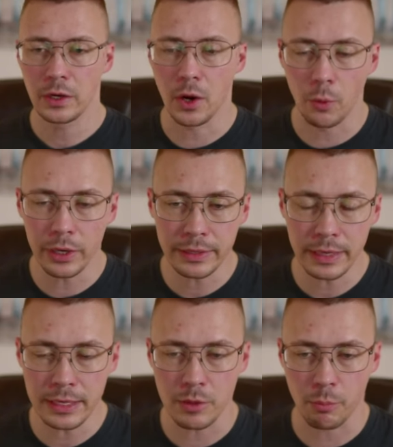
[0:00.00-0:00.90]
Now, one thing
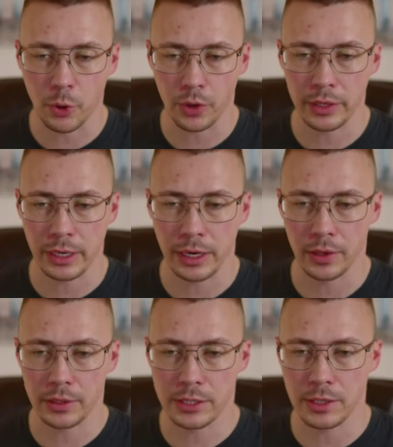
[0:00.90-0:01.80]
that's important
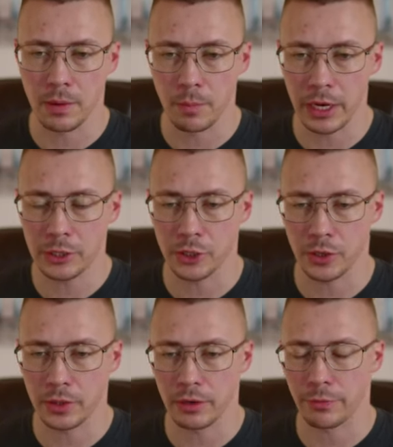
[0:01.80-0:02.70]
here is make
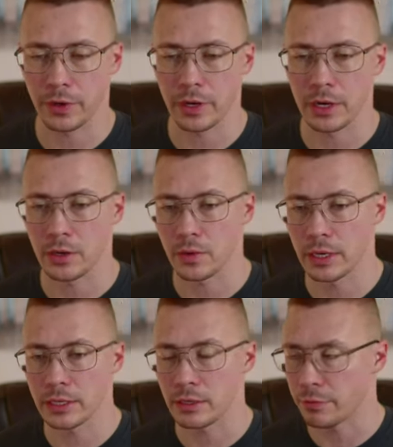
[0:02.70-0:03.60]
sure that if you're going to do
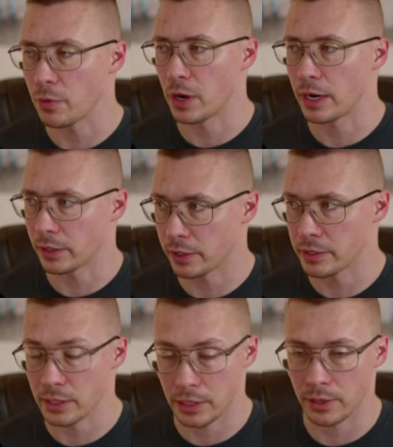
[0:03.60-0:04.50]
this, if you want good
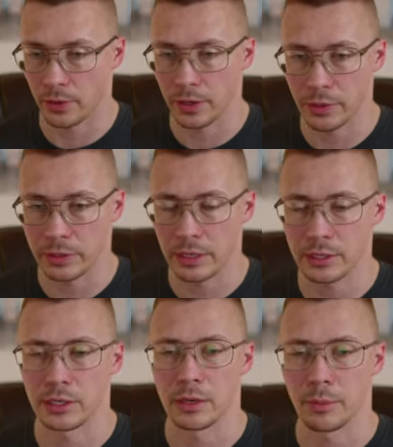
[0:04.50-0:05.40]
security with
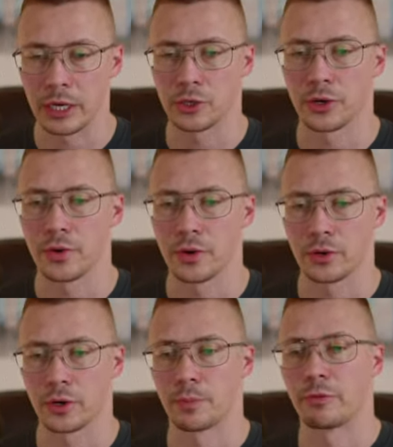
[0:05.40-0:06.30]
this, you need to make sure you
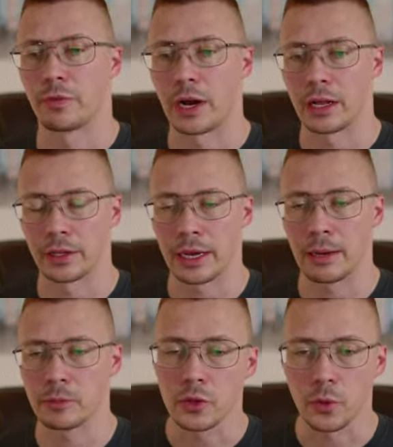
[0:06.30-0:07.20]
encrypt file
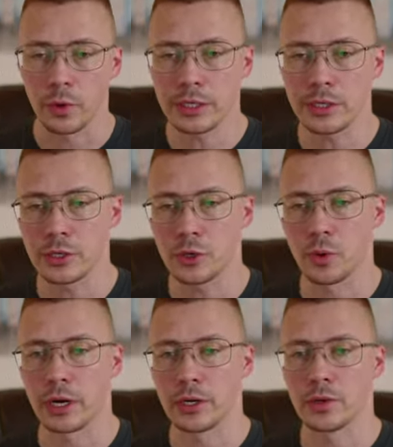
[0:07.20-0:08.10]
names. The reason that you
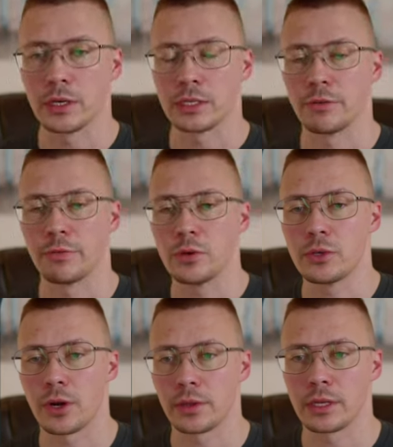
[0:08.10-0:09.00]
want to do this, if you
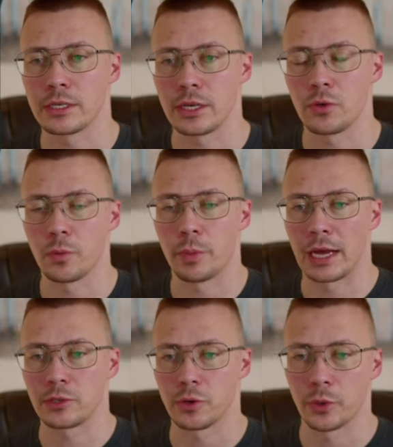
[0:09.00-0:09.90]
turn this into a
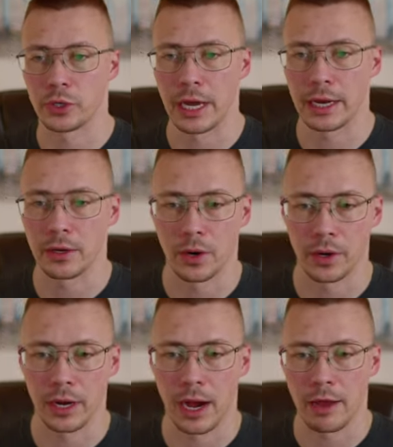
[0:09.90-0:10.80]
password protected
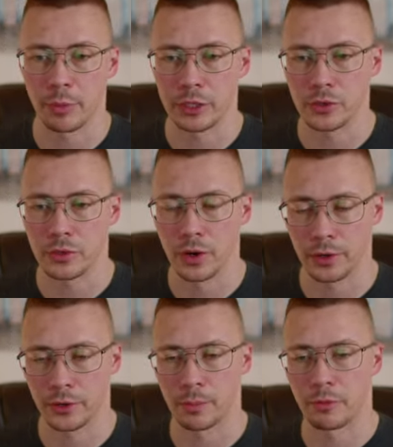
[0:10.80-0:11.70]
archive, but you don't
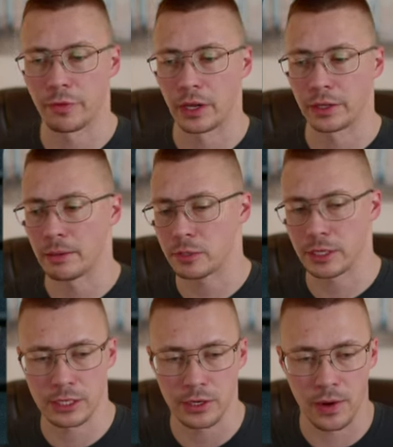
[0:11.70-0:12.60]
encrypt file names,
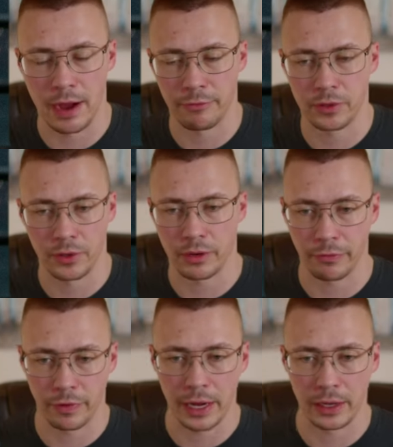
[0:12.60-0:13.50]
let's say you have thirty
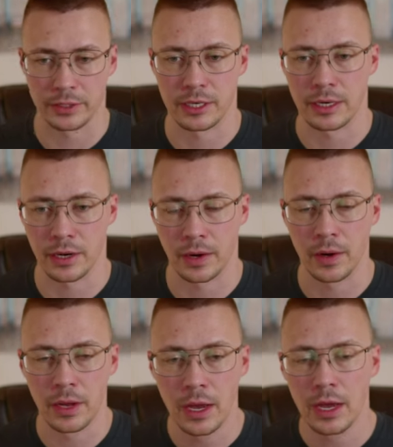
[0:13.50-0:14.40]
files in here,
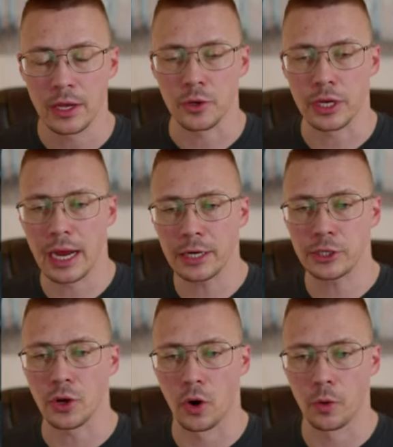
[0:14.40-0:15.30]
you can
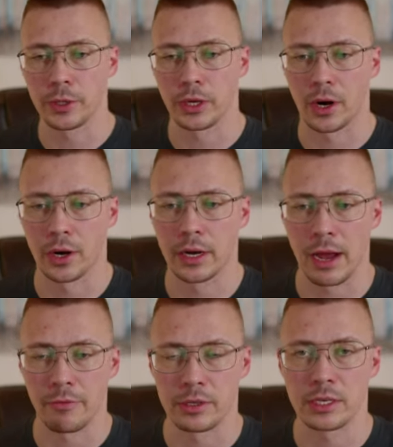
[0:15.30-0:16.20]
actually open the
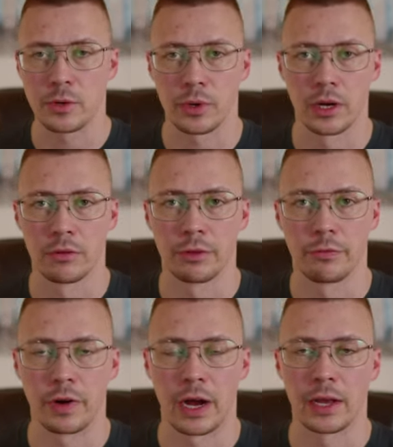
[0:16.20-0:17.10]
archive and see what all of the
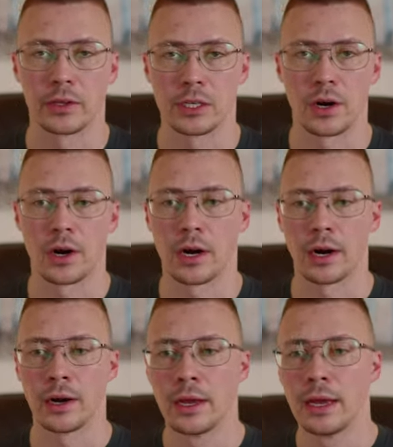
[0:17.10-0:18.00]
files
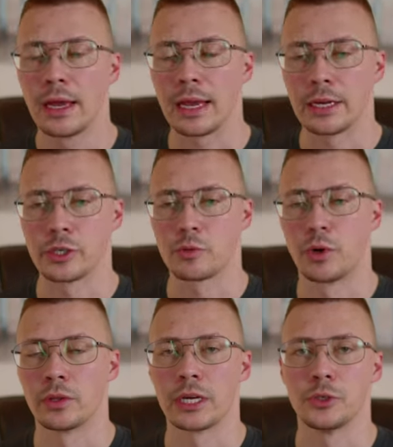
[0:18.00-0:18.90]
are. It just
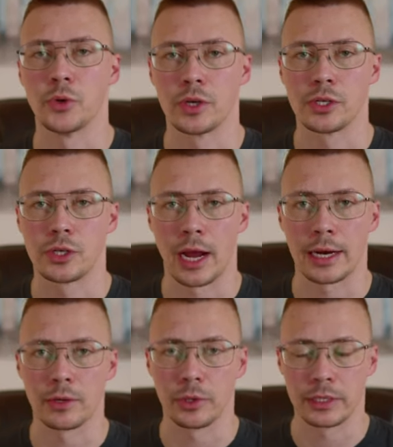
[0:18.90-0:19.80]
won't let you
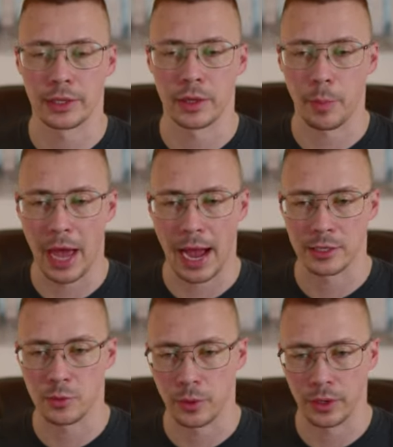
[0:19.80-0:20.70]
extract it without the
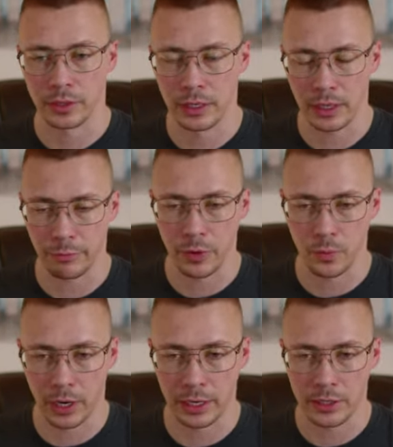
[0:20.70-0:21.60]
password. If you
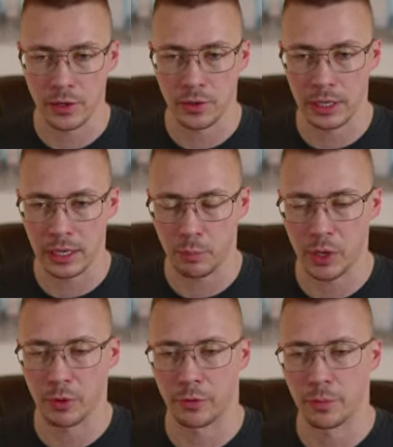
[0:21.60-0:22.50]
want to keep
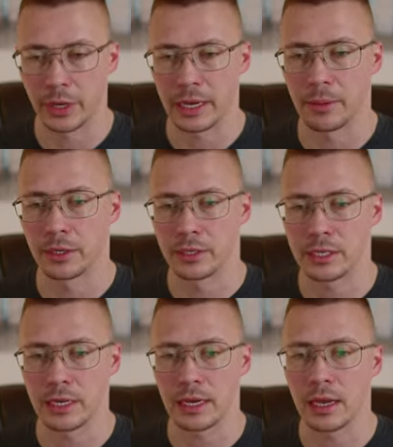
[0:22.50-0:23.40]
people from being able to
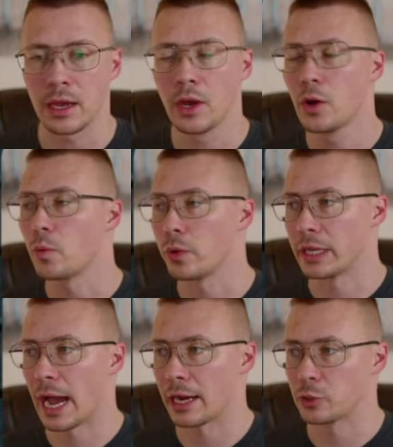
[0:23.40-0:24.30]
see what the
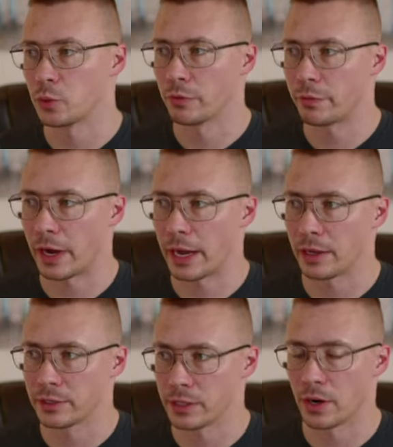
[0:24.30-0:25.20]
actual
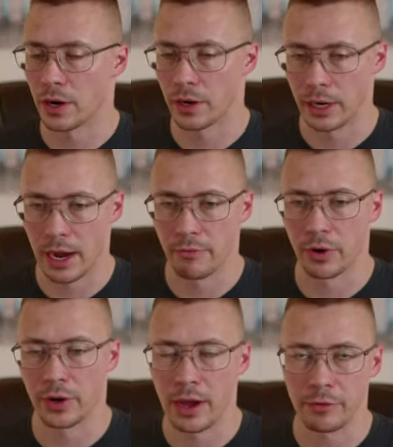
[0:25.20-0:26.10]
files in the archive
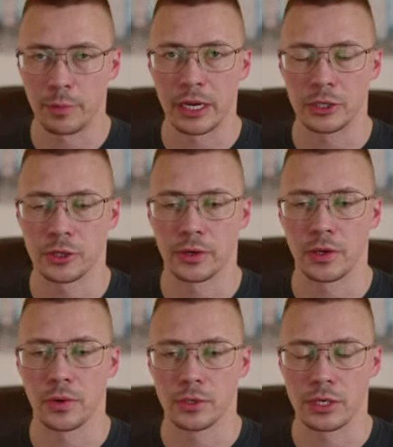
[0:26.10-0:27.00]
are, you have to make sure that
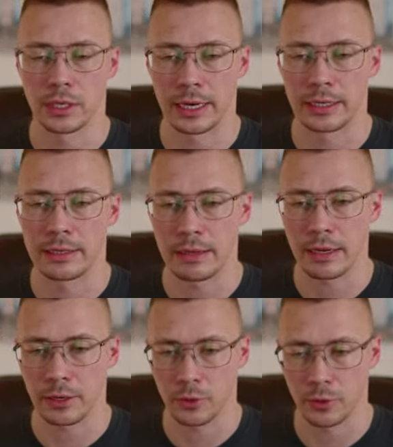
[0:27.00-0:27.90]
you select the
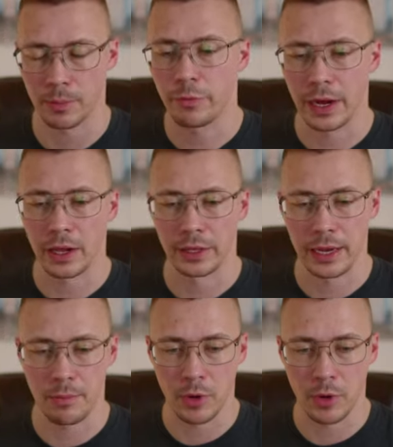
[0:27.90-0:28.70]
encrypt file name